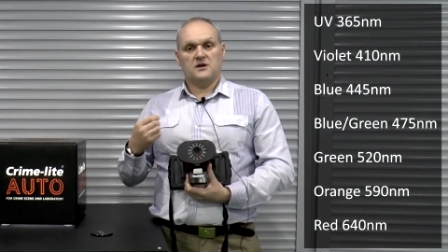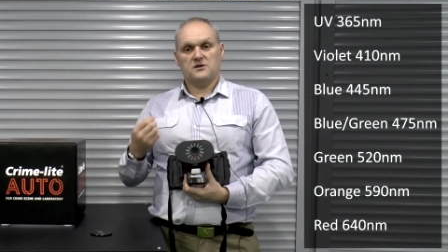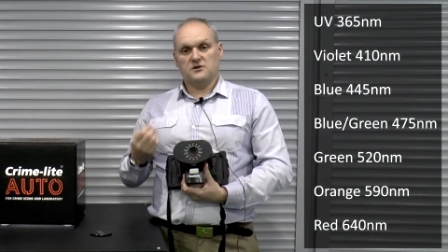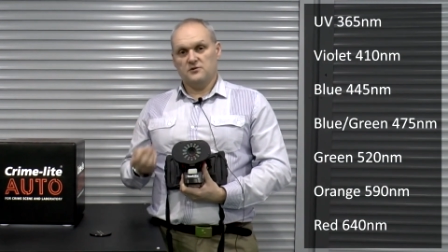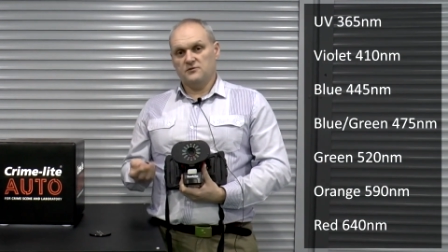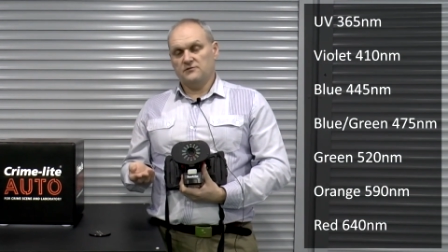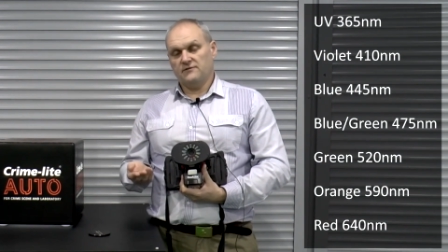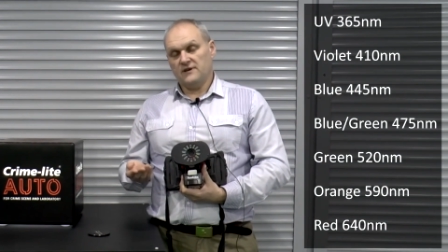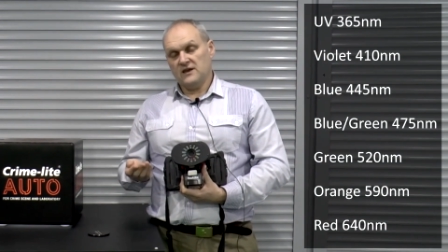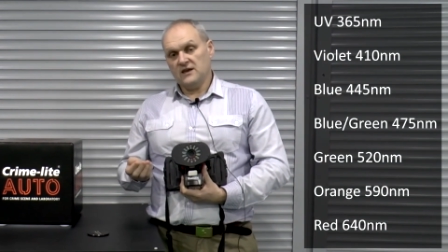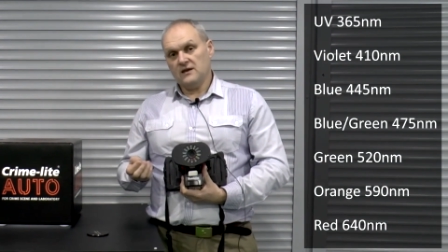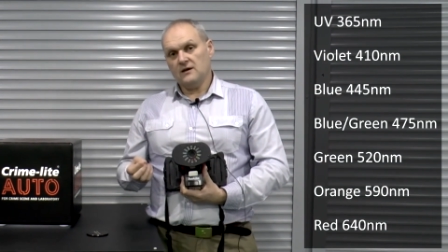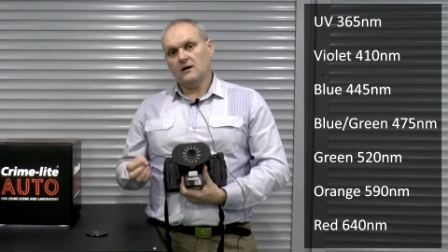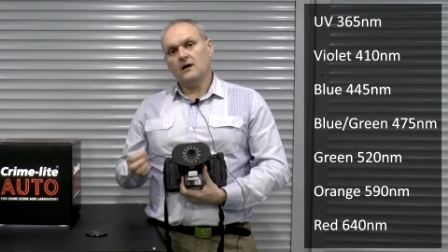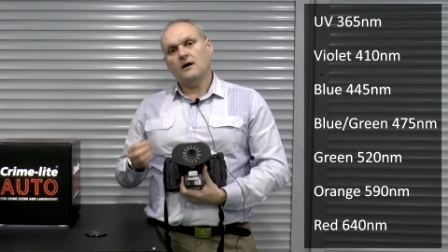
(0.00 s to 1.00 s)

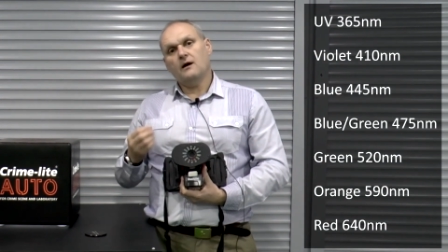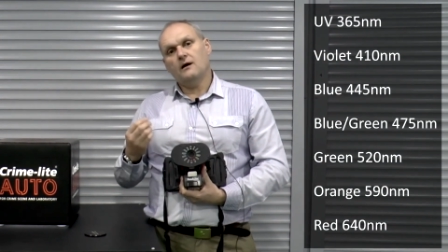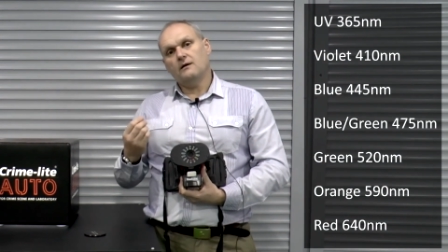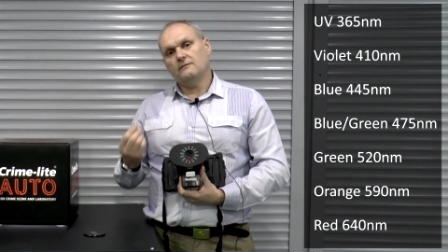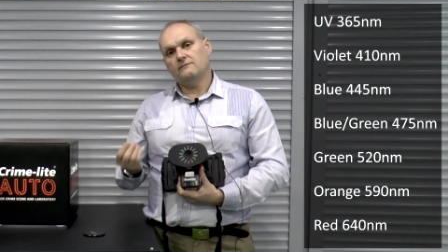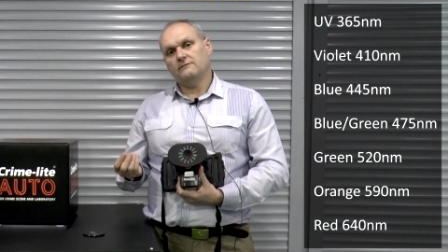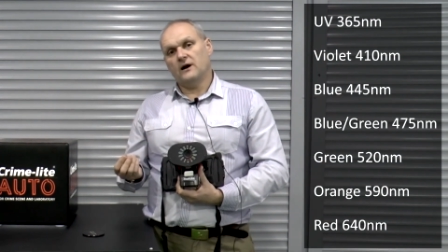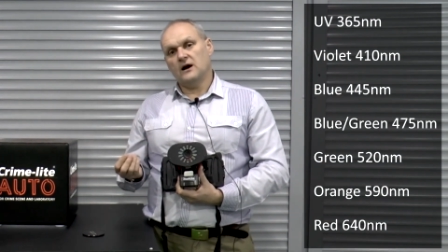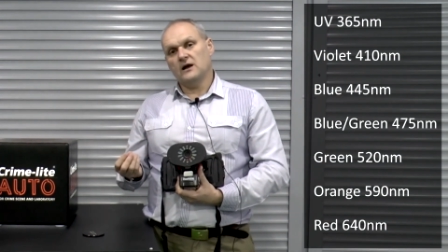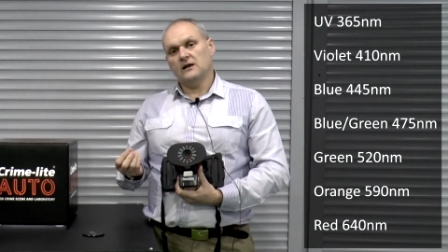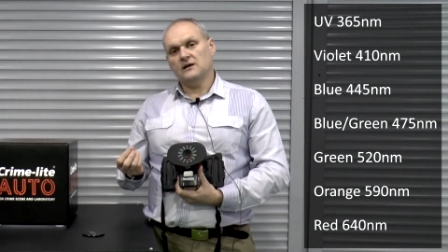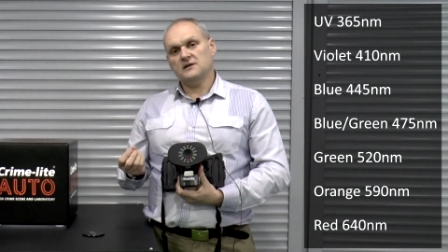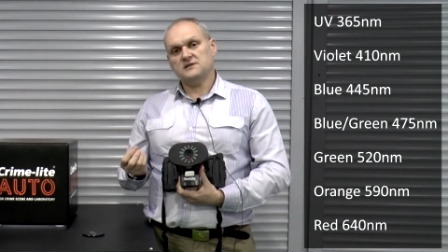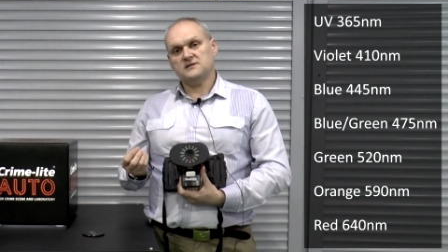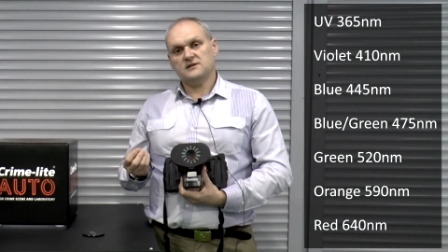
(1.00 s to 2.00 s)
UV,
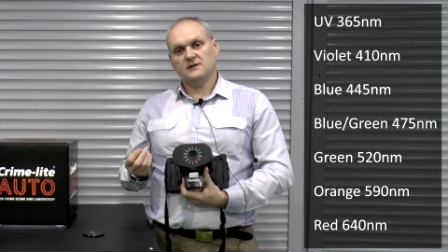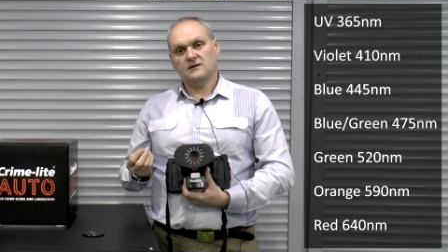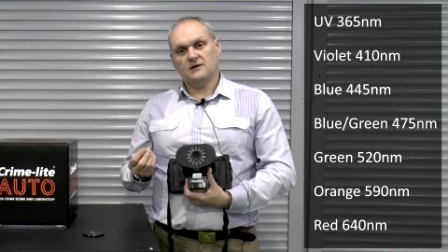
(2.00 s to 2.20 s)
violet,